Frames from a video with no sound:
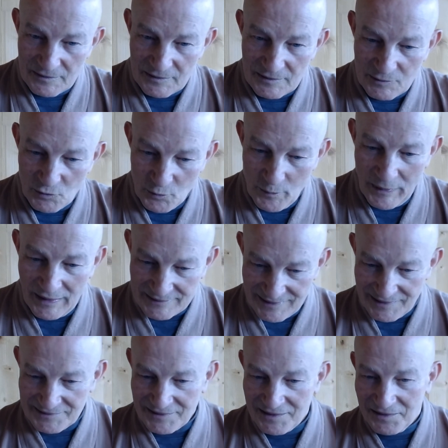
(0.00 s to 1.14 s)

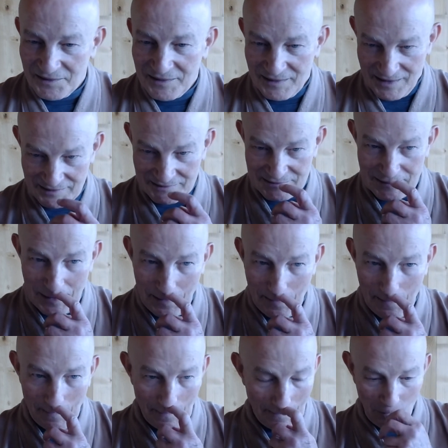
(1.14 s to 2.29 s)
Upadana Khanda.
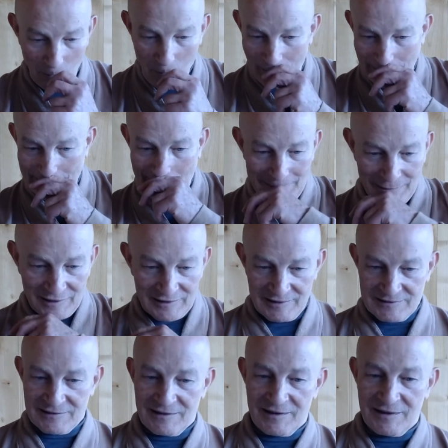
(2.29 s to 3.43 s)
Upadana
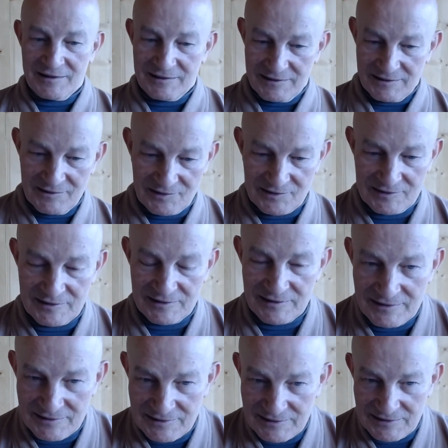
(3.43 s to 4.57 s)
Khanda is
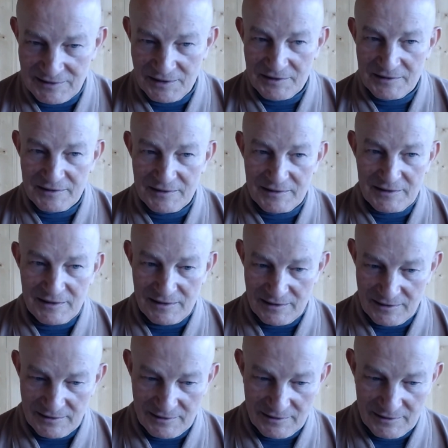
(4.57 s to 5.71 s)
the
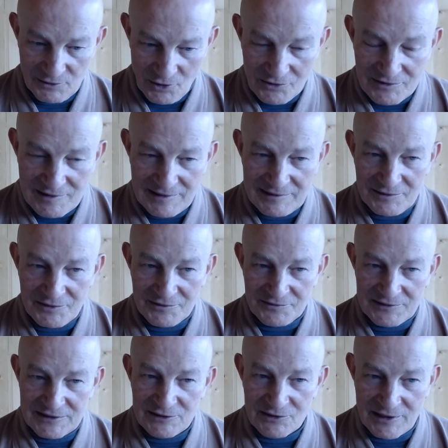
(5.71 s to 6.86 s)
content of
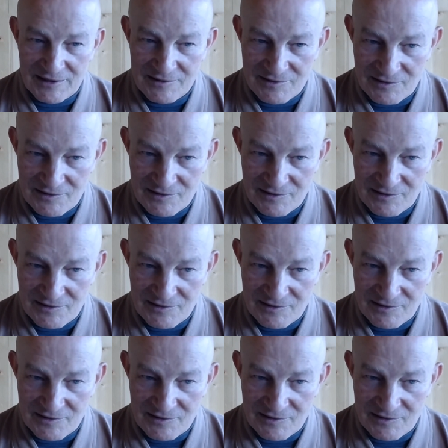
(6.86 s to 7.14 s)
ignorance.